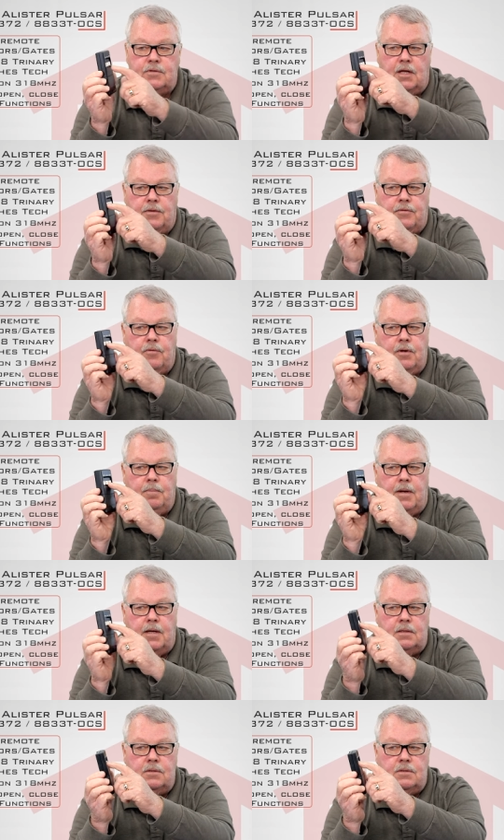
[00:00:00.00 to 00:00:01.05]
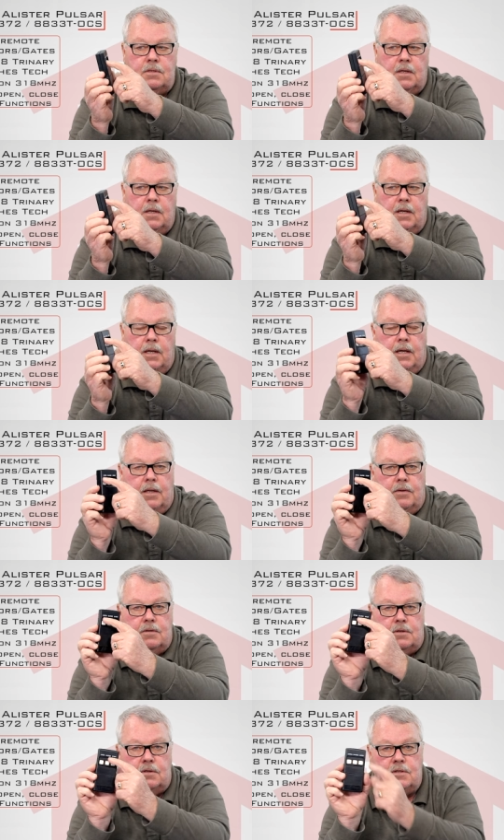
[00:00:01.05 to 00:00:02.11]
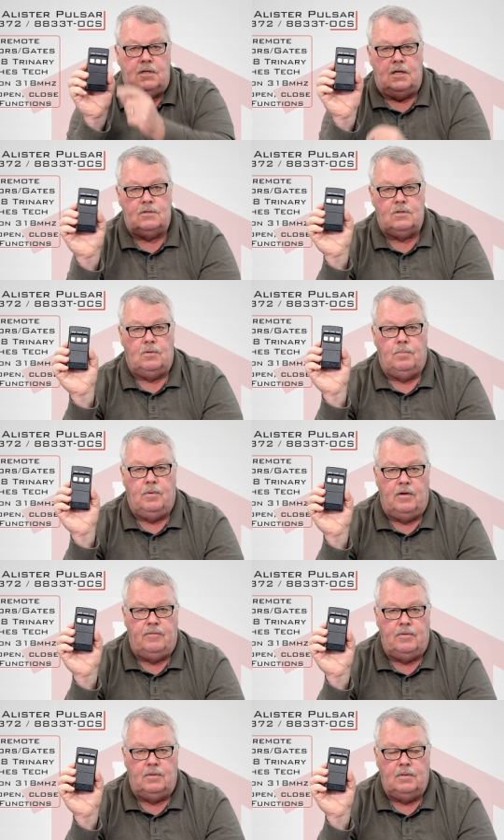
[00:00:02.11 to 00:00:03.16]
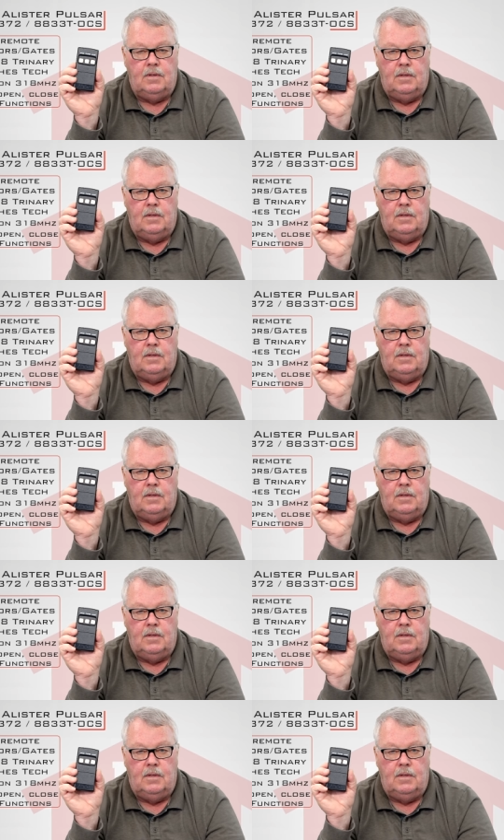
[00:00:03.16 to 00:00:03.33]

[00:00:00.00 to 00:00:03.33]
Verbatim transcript: It's got three buttons, and there's a stencil above it.